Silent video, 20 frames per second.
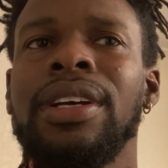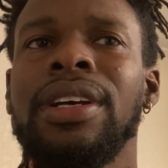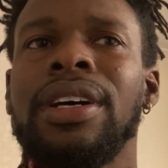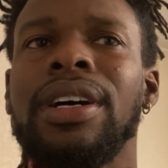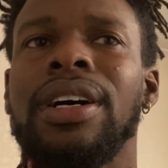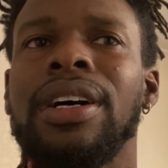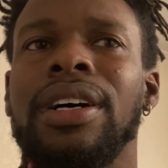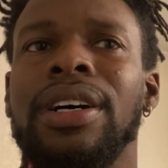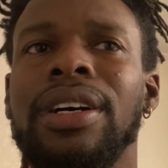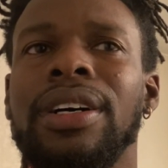
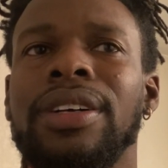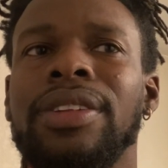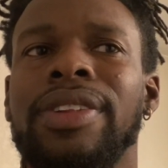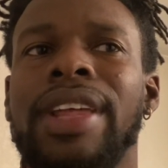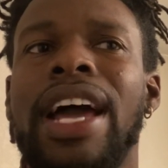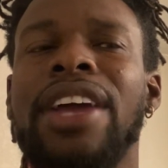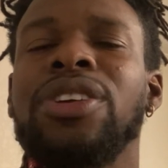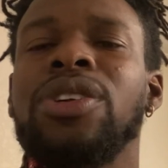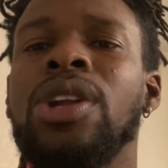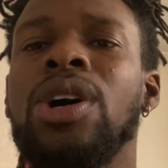
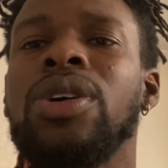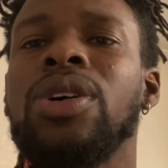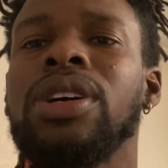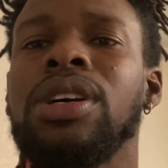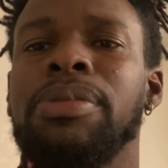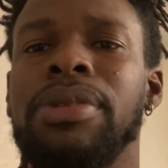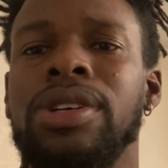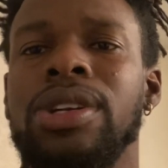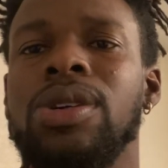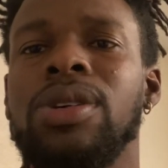that you know could
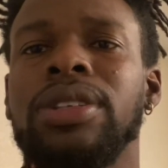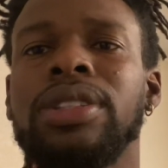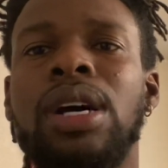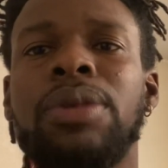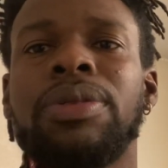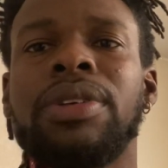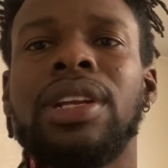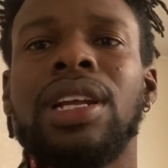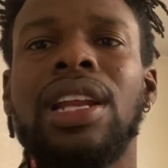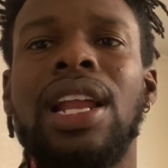be doing
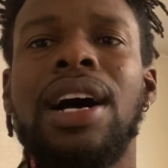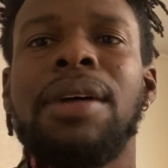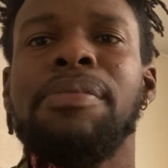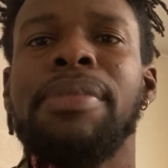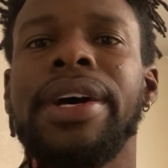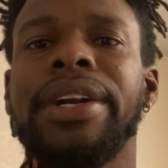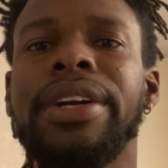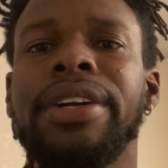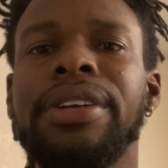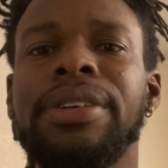something a lot
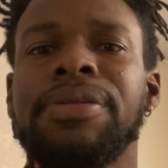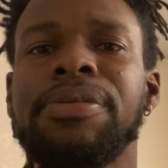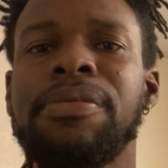better